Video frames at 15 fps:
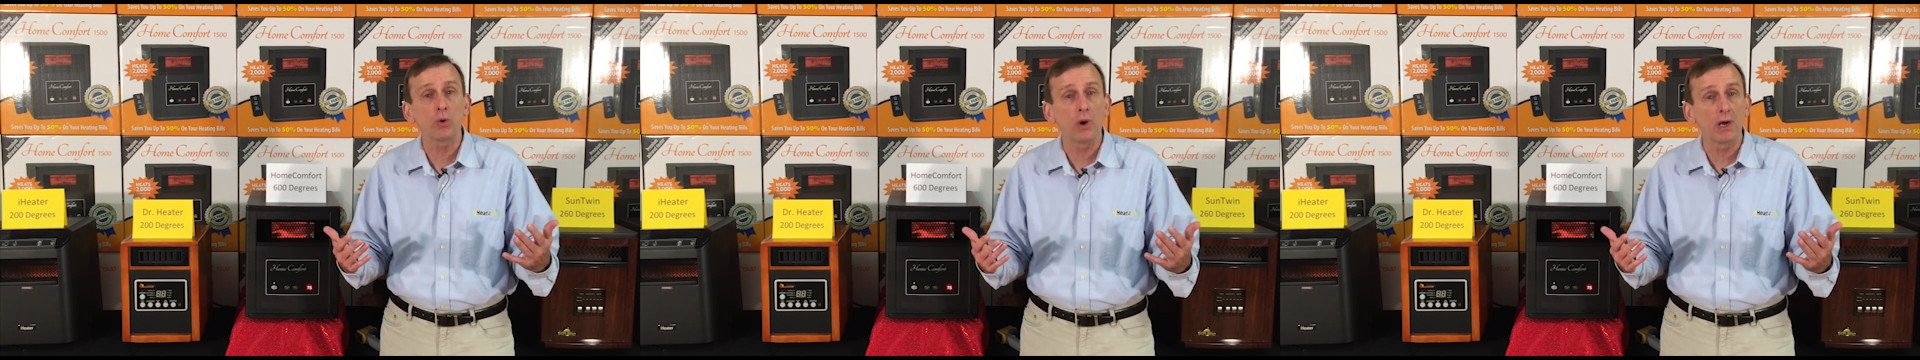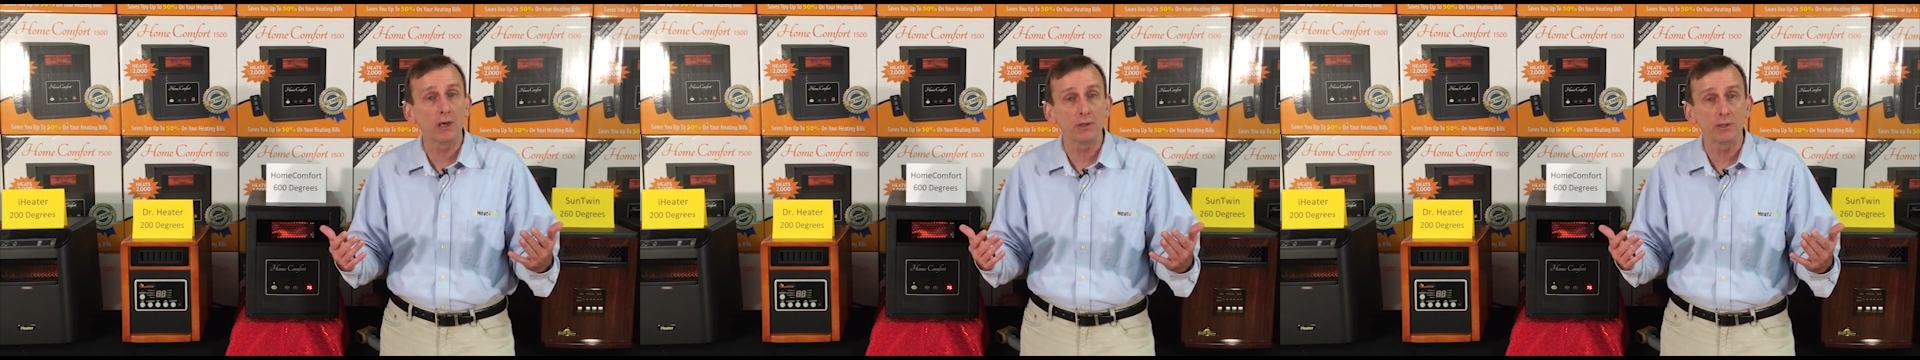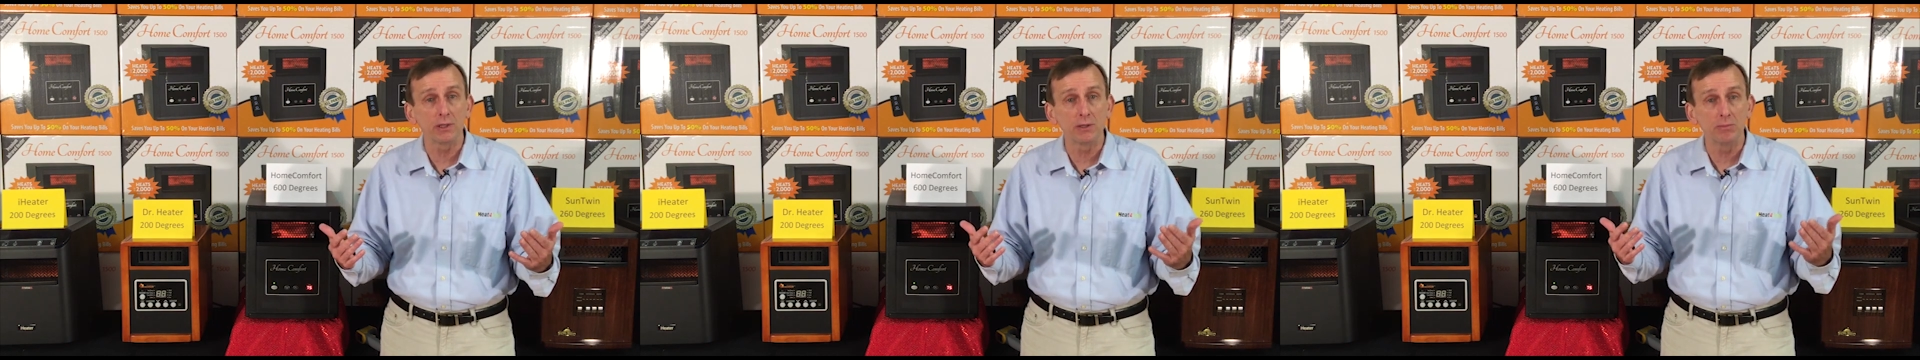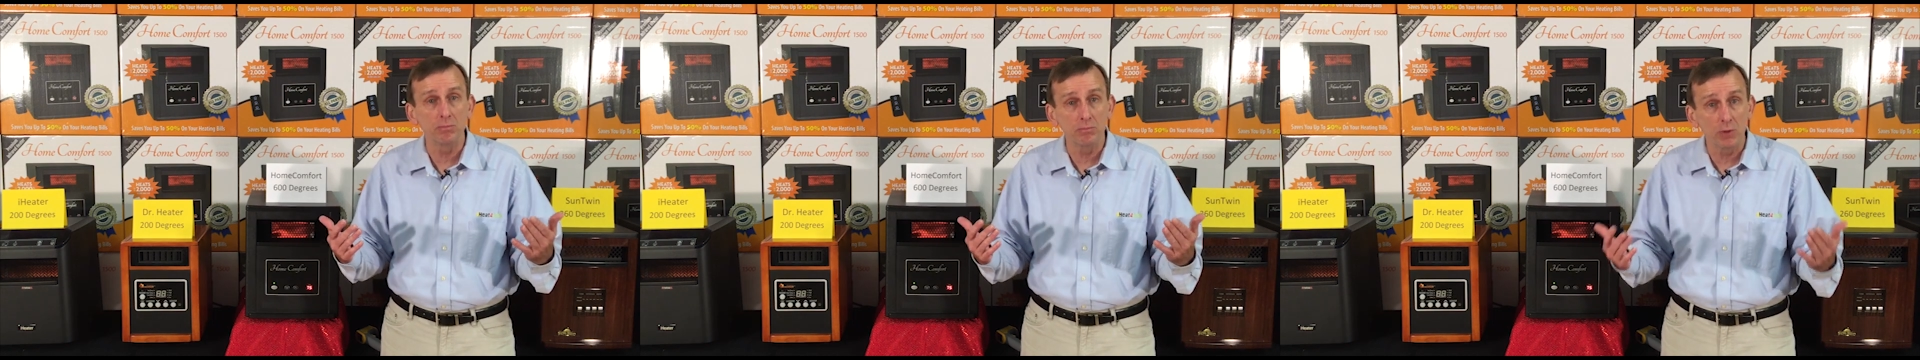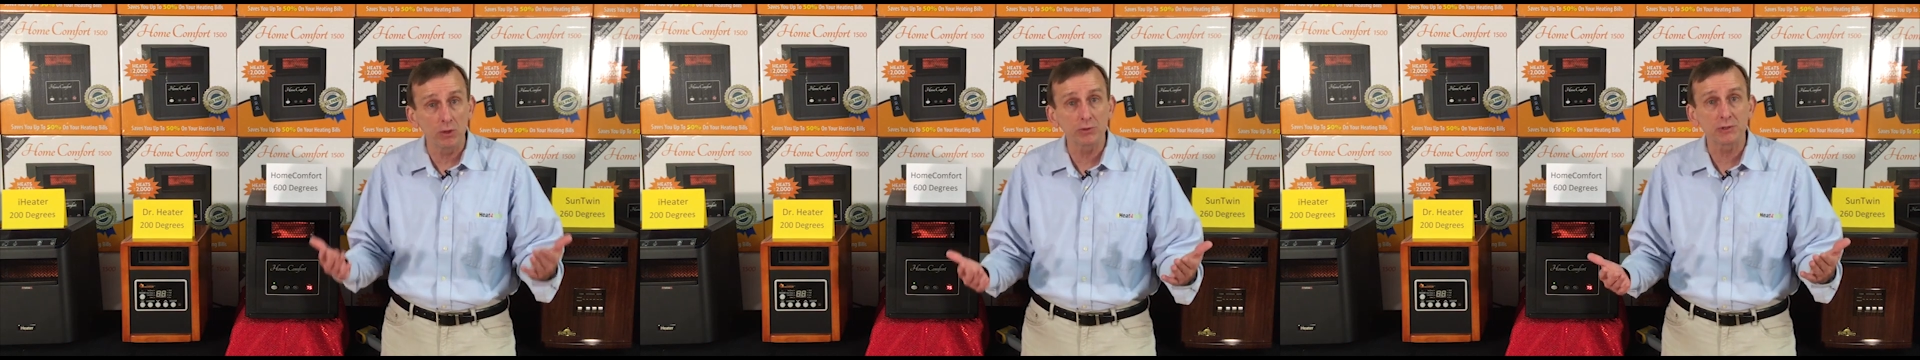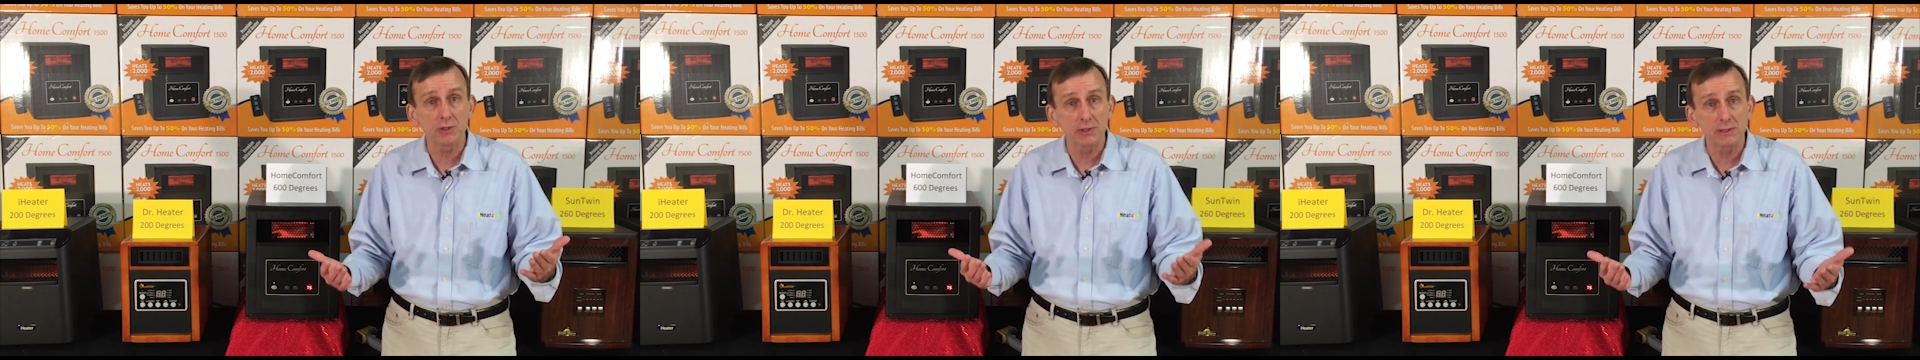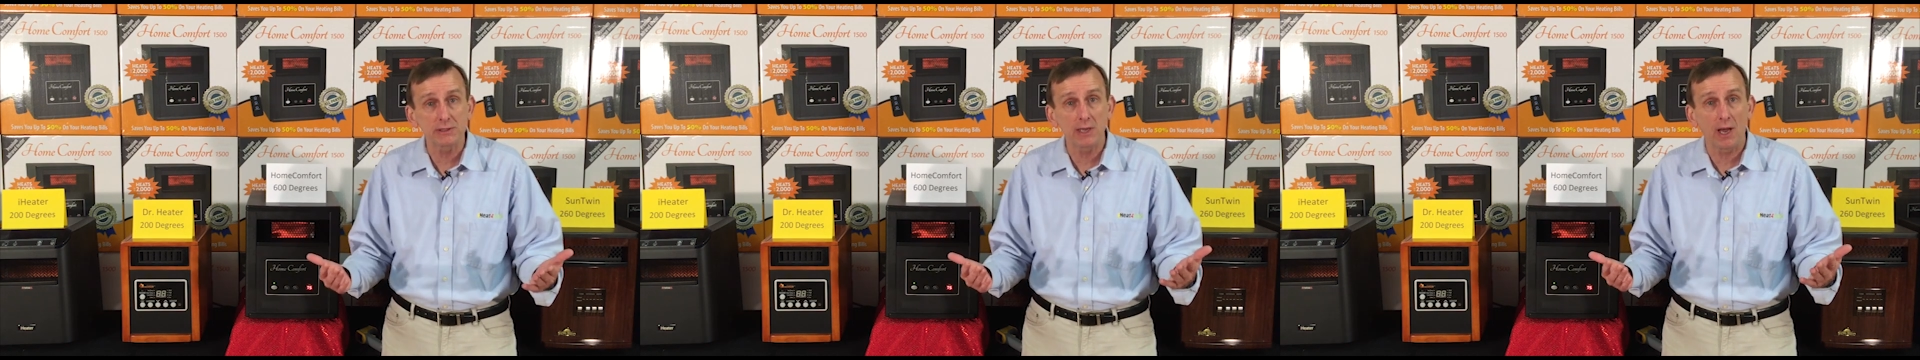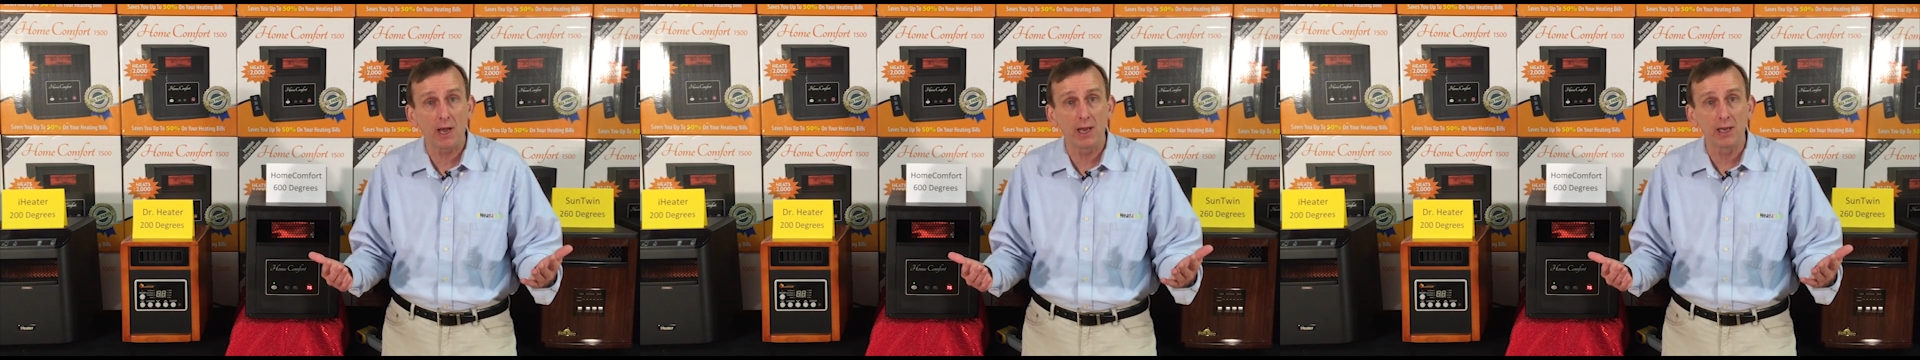quality most of the
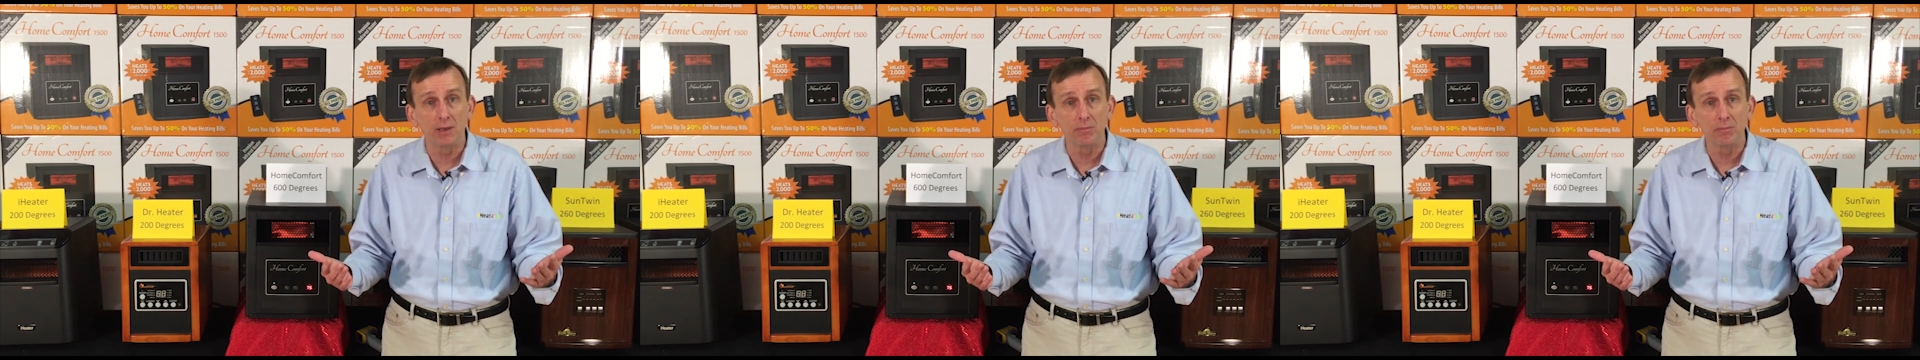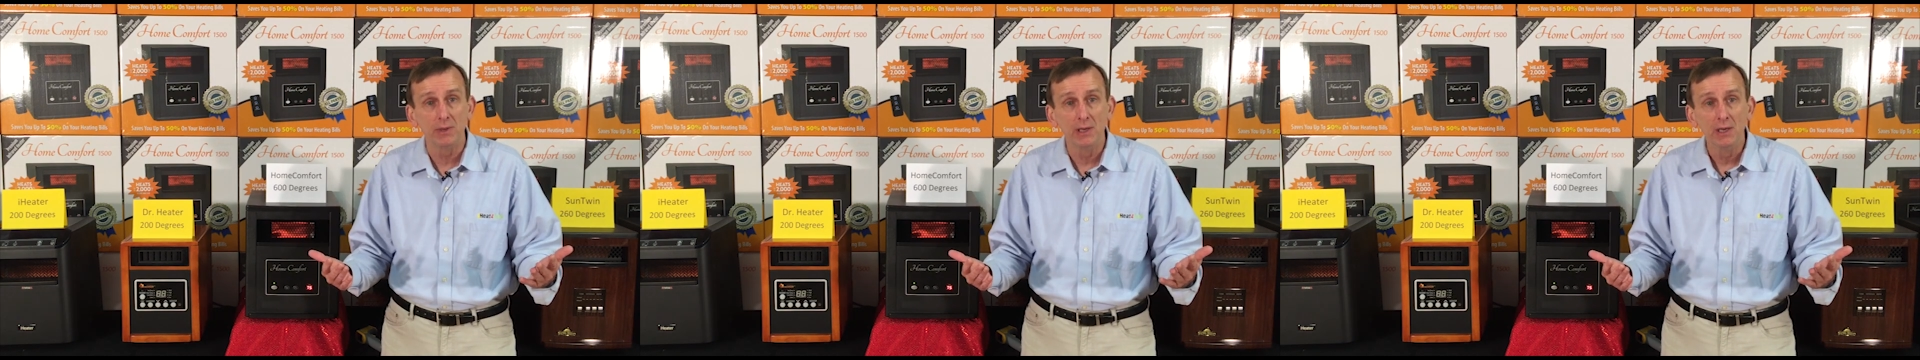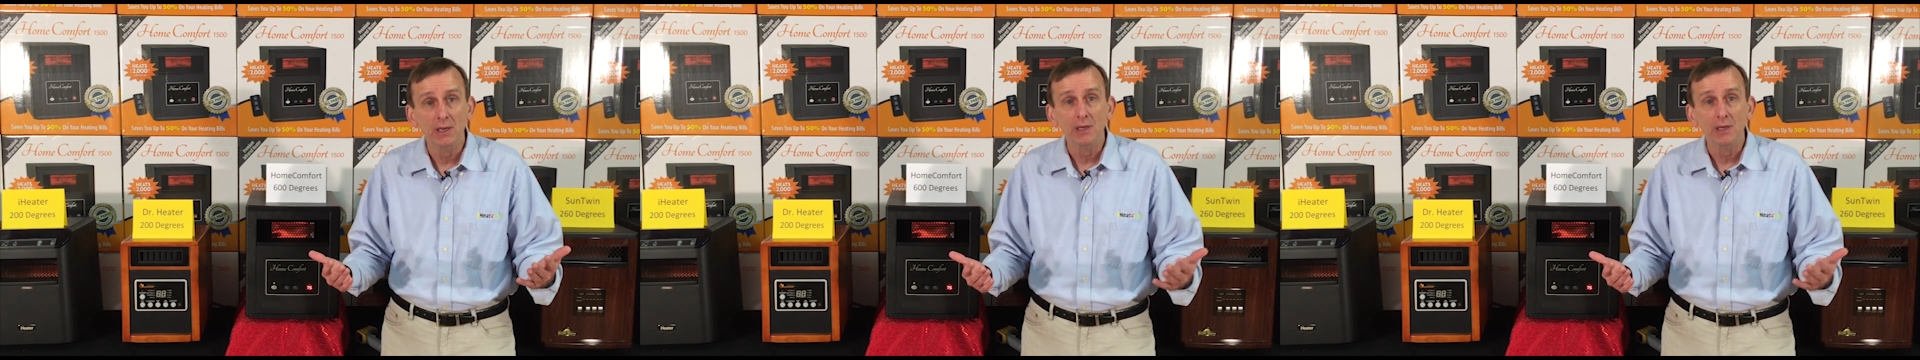time.